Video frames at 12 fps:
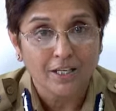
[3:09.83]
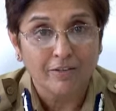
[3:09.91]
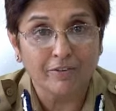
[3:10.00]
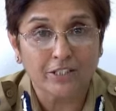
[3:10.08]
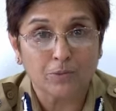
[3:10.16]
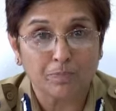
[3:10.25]

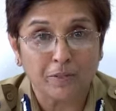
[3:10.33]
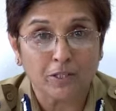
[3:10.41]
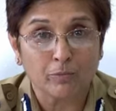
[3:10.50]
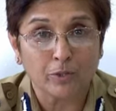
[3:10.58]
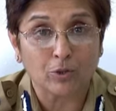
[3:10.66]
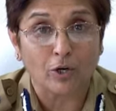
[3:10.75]

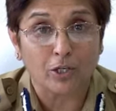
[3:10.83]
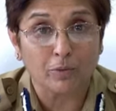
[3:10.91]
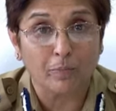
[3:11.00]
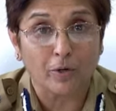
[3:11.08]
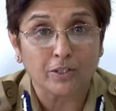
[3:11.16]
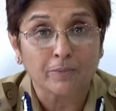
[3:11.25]
We're talking
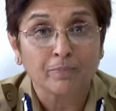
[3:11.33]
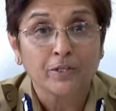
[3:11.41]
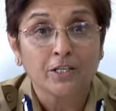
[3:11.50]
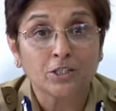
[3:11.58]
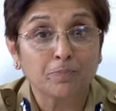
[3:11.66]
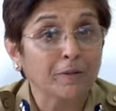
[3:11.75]
about
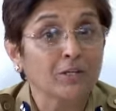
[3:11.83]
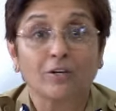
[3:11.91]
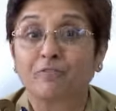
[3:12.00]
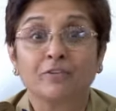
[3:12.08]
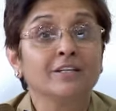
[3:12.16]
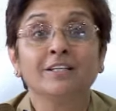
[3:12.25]
spirit
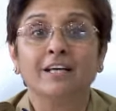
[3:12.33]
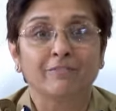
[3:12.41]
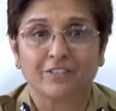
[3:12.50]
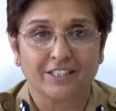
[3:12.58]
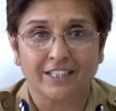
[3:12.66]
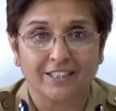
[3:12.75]
of
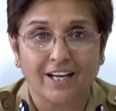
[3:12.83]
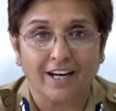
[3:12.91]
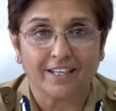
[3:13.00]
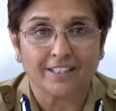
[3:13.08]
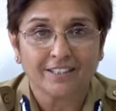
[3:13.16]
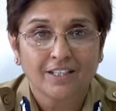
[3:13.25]
never say
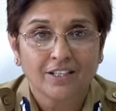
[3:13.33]
die.